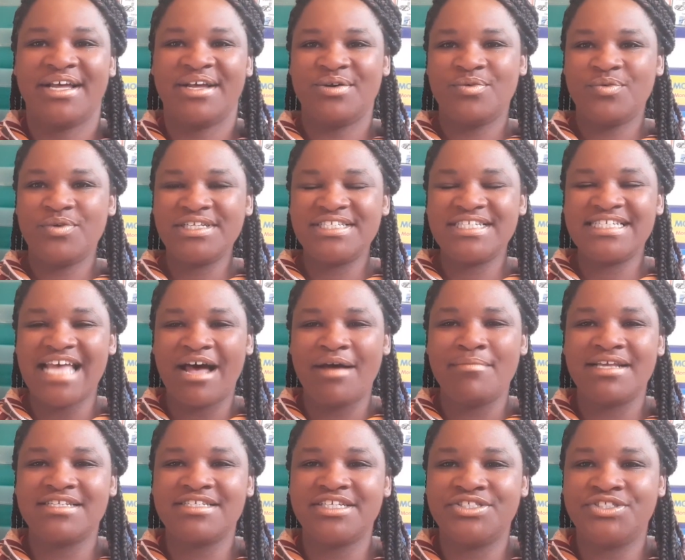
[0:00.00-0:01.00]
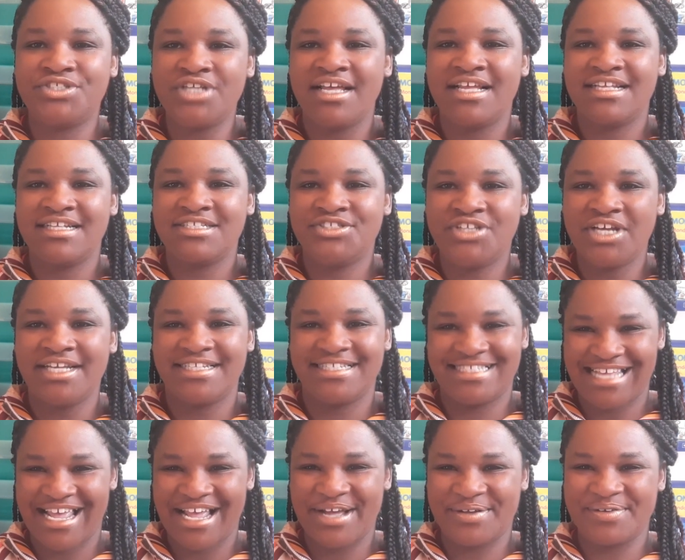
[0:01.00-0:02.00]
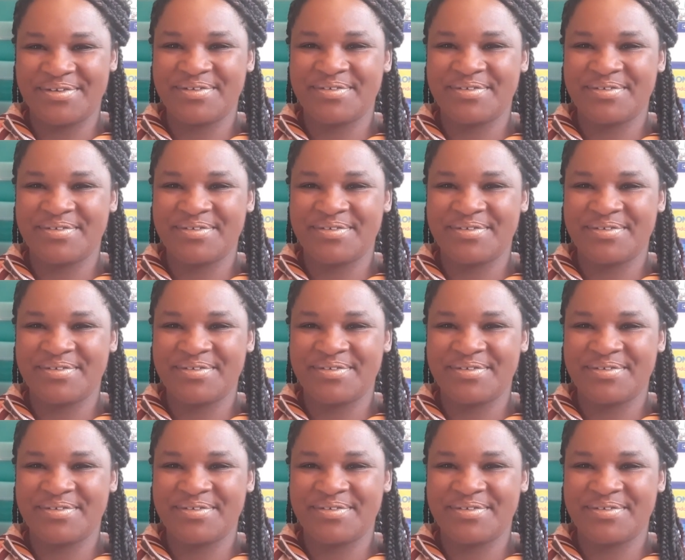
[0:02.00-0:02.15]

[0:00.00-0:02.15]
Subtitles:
Which sound makes the j sound?